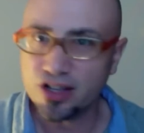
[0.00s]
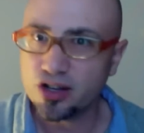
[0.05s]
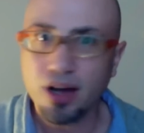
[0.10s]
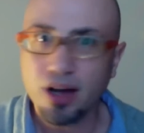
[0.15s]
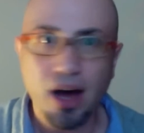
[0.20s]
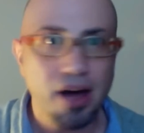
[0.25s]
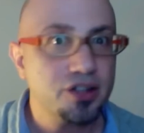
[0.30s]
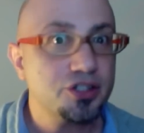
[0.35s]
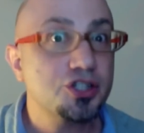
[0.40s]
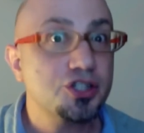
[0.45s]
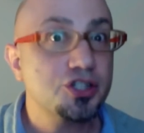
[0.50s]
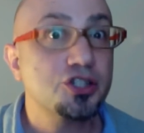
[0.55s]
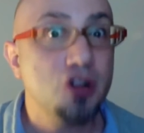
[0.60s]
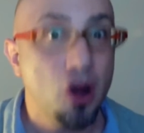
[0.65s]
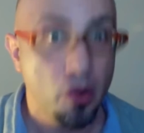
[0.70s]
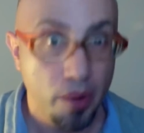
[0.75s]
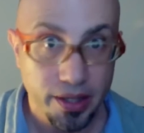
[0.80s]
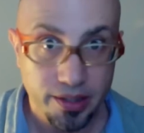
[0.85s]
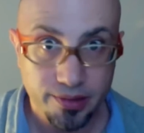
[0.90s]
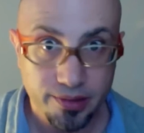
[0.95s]
You got to
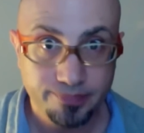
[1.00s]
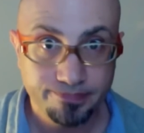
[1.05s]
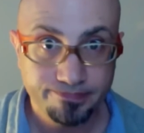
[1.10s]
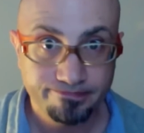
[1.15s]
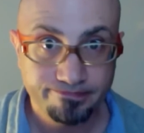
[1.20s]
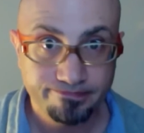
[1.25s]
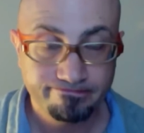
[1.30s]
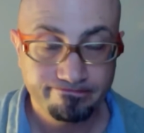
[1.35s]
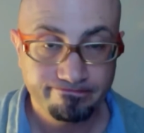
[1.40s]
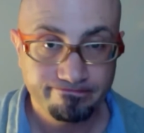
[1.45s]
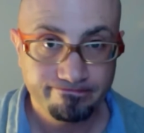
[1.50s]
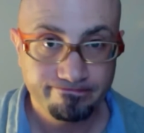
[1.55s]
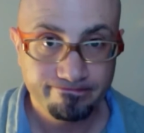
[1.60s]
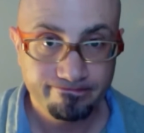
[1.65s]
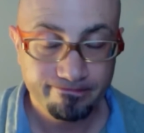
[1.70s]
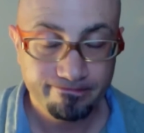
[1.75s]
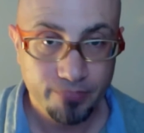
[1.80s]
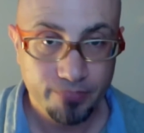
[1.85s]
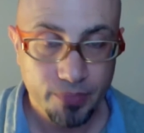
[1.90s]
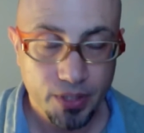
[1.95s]
show it.
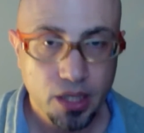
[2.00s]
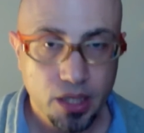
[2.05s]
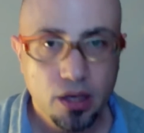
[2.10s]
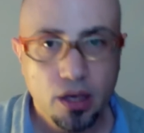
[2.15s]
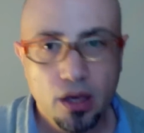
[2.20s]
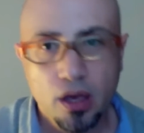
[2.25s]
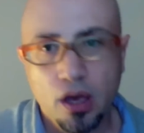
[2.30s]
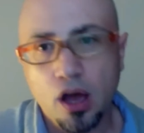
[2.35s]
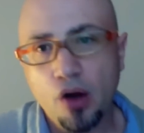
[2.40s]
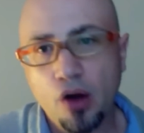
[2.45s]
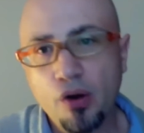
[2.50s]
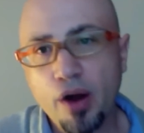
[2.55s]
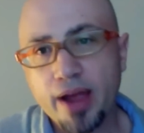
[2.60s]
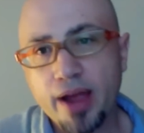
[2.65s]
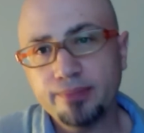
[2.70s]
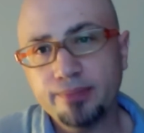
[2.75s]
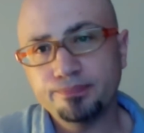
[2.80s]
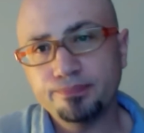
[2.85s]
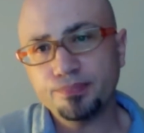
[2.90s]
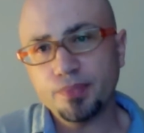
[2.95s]
All right.
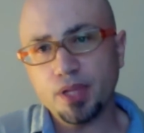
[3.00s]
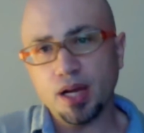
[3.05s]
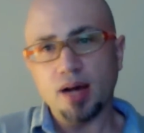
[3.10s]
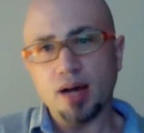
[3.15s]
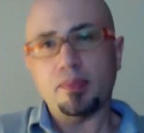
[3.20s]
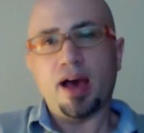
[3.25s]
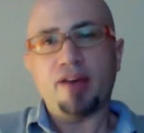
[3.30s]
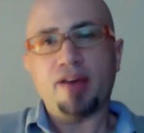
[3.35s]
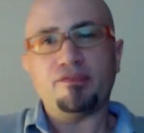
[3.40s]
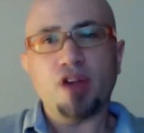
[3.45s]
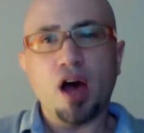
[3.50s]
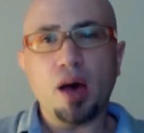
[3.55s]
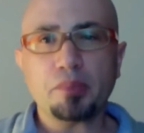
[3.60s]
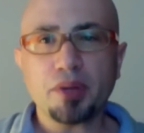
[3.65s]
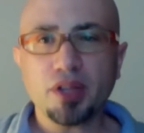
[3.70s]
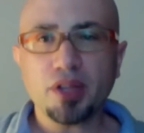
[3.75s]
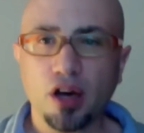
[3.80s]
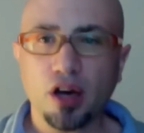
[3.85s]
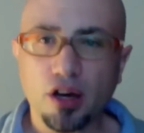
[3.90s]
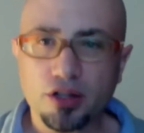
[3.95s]
I have not
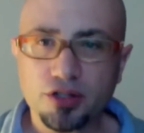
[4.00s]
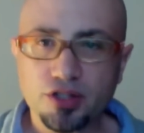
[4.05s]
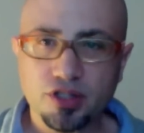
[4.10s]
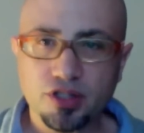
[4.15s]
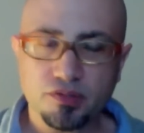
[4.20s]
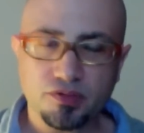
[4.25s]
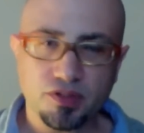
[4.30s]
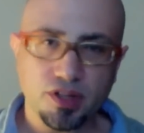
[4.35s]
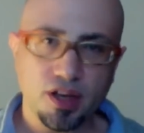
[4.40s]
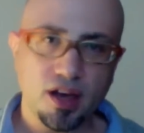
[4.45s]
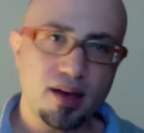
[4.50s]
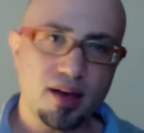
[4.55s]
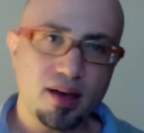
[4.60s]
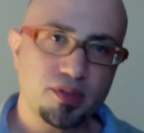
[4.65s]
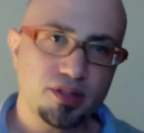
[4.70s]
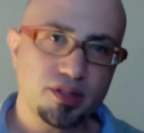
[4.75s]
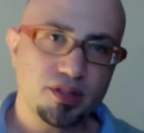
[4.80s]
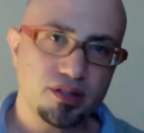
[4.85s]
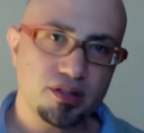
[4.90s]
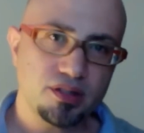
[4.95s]
been conscious of time.
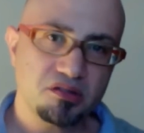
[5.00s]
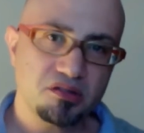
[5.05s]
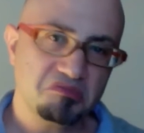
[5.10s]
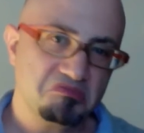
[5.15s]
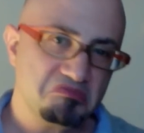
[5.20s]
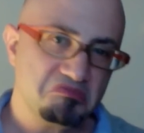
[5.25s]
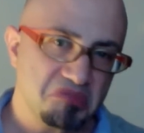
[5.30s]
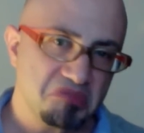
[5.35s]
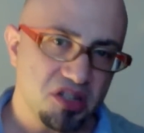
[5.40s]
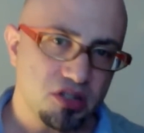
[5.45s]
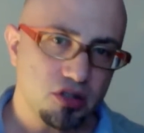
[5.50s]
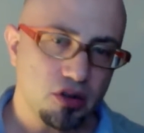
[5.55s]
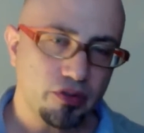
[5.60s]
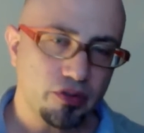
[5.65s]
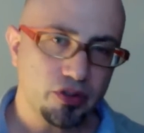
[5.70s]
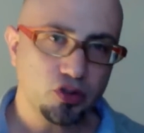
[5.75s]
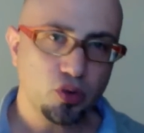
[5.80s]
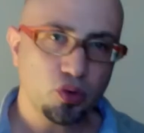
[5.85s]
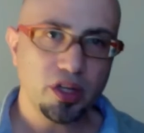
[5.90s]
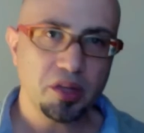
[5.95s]
This is just over
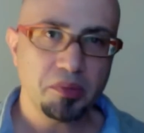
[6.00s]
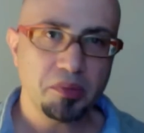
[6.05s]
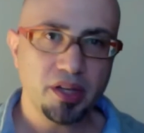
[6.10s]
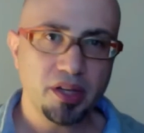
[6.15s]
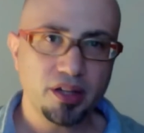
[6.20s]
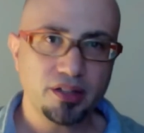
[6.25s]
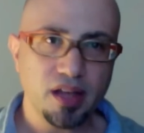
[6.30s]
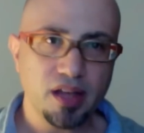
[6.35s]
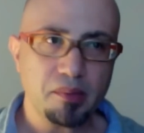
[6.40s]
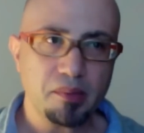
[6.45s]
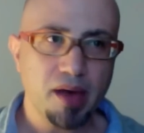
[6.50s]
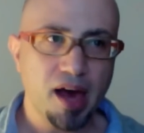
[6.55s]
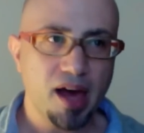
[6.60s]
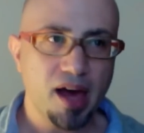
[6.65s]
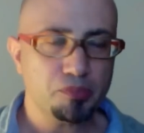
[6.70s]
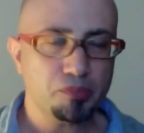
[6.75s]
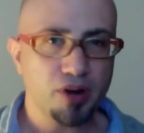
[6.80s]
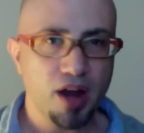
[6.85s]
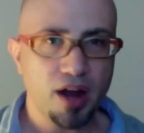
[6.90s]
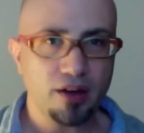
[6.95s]
20 minutes. I'm kind
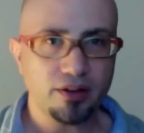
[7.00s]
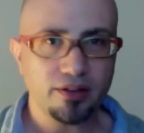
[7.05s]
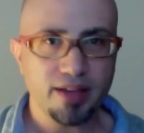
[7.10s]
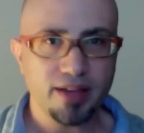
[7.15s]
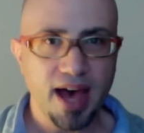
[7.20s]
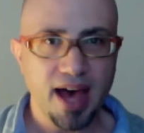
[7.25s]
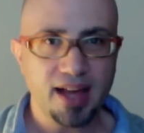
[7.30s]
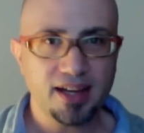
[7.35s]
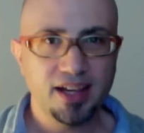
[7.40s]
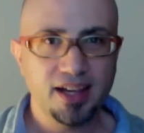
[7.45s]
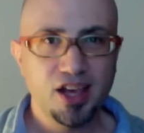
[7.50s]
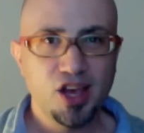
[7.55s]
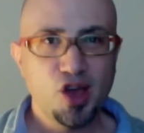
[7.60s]
of proud of that.